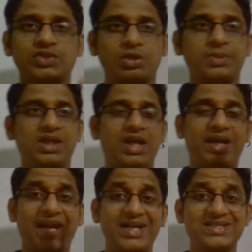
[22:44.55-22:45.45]
orbital and
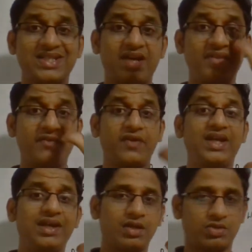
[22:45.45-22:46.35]
nitrogen having
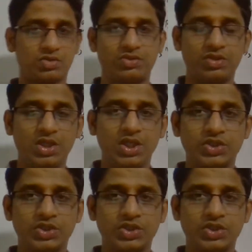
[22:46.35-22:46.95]
5 electron.